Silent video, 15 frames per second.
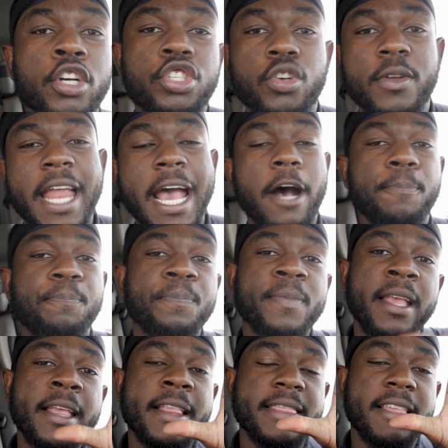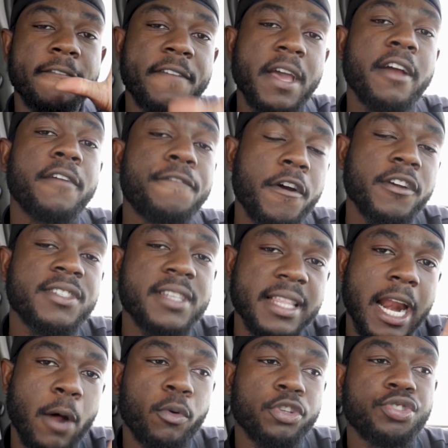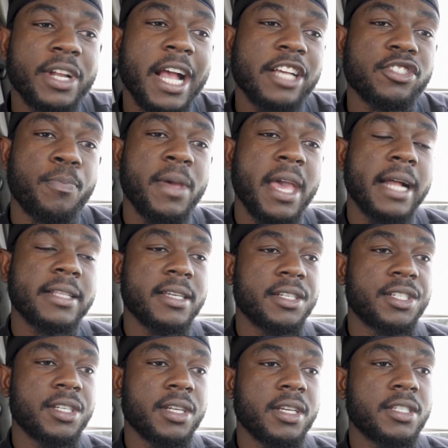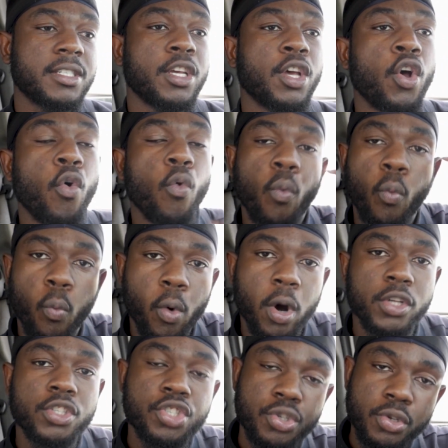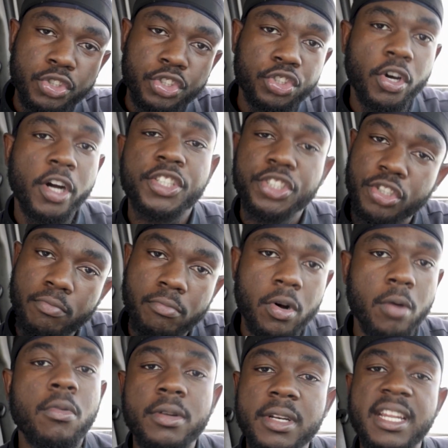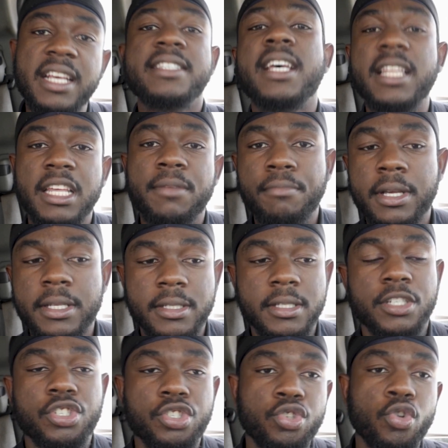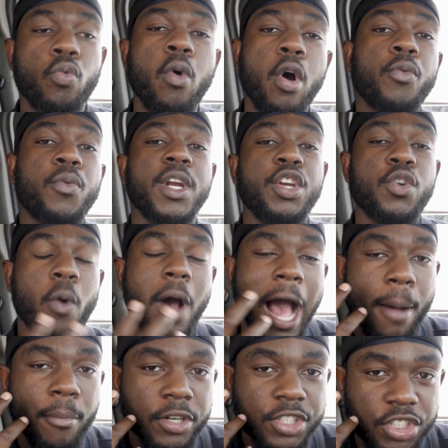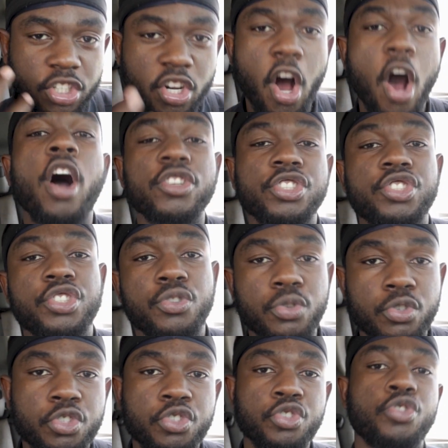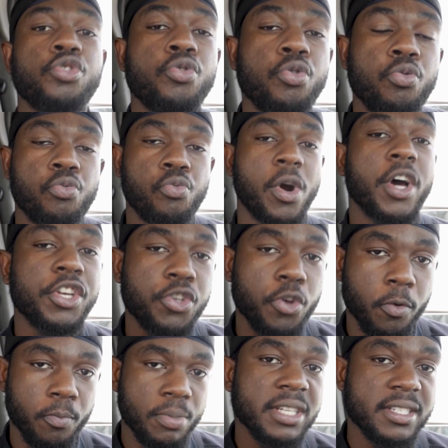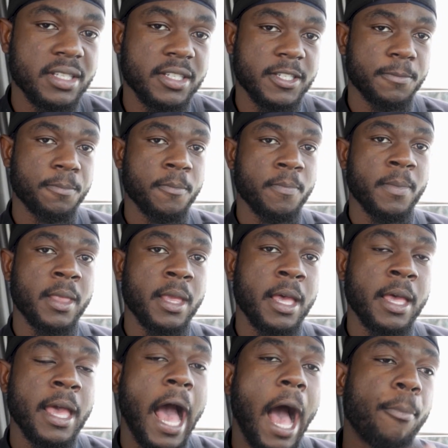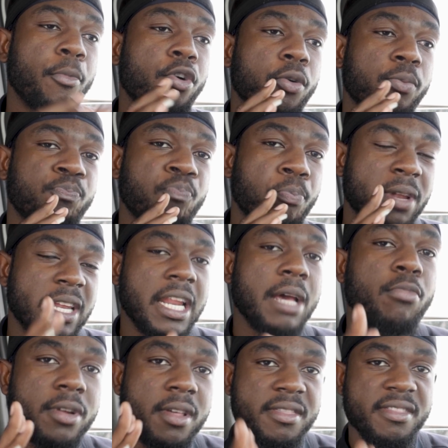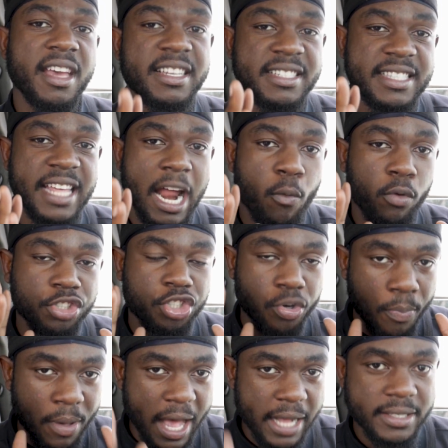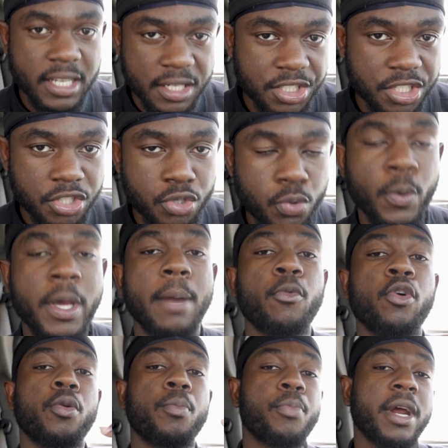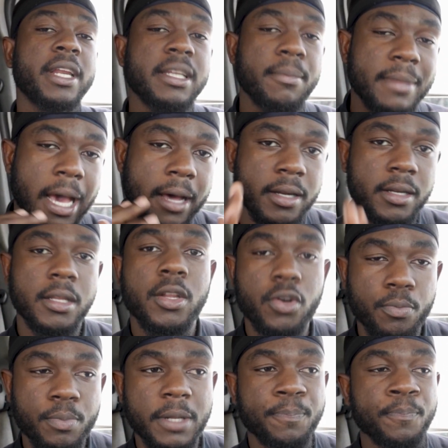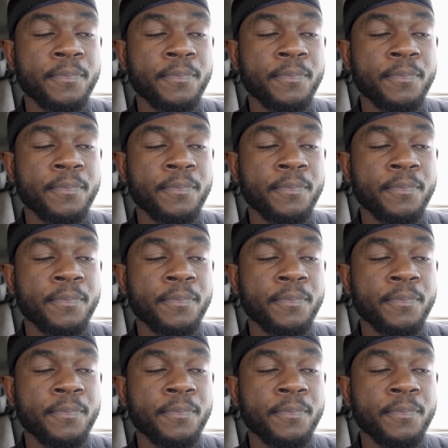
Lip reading: So now, the very first thing that I want you guys to pay attention is, once you start your mobile detailing business, you won't really know how much it costs you to run your business. I'm gonna label the things that I want you to pay attention to, and I'm gonna break them down a little